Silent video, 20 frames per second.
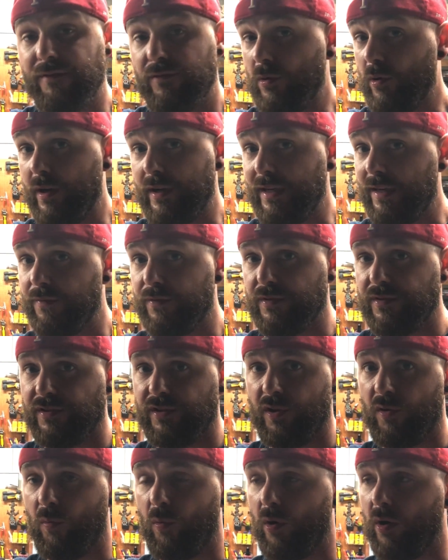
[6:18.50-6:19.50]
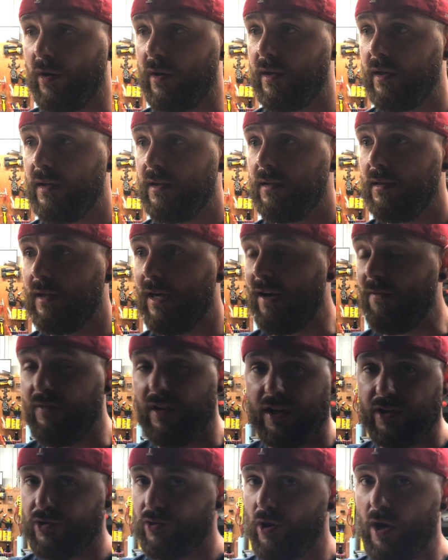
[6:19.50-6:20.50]
have no idea if this is gonna work. I've
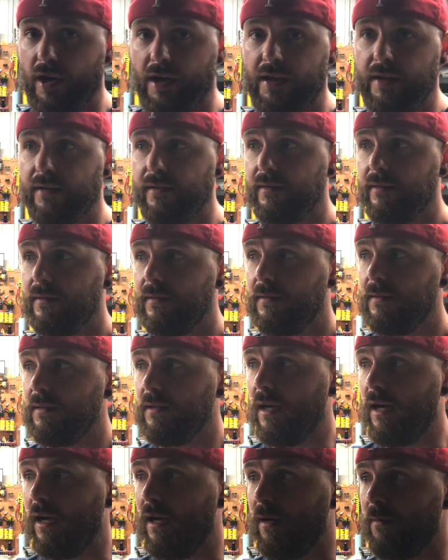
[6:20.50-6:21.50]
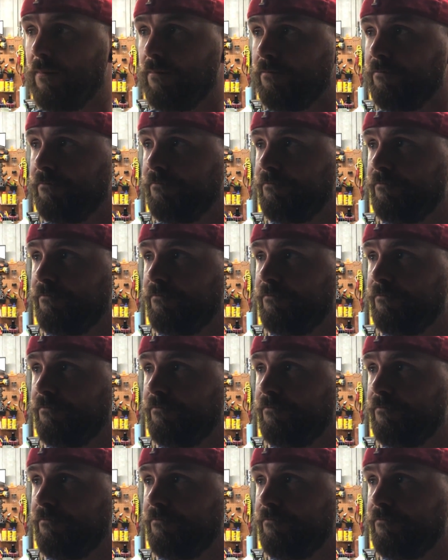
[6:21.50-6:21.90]
not tried it. Um,